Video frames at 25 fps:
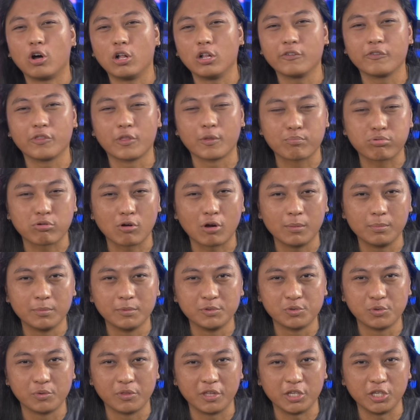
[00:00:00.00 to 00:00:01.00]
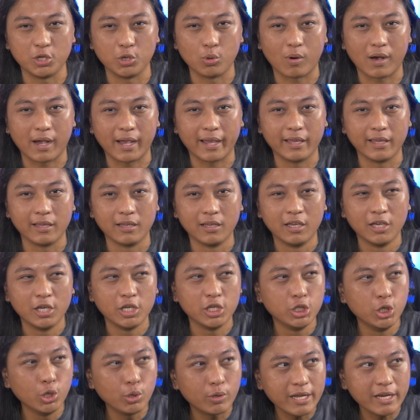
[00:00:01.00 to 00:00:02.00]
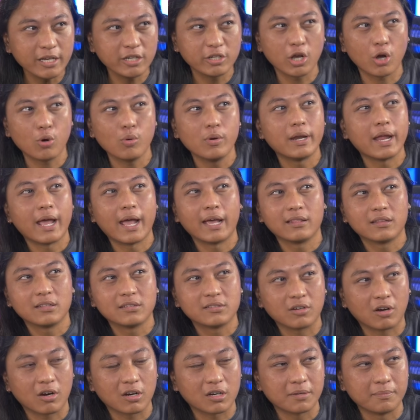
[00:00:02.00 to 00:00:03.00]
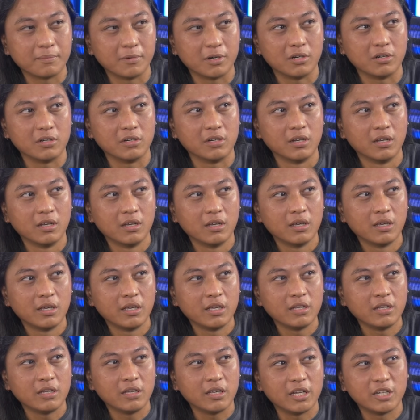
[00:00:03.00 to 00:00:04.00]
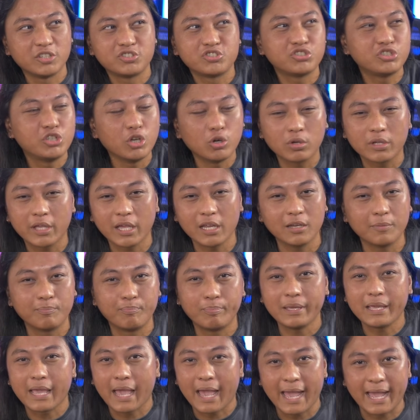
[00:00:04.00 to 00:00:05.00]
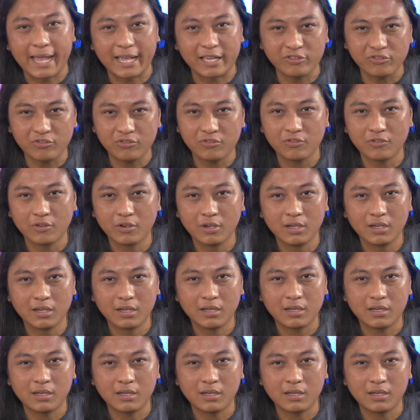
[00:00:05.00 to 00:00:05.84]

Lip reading: all of the problems with the UI. You can go and add the dark mode, it's still gonna be ass. Like,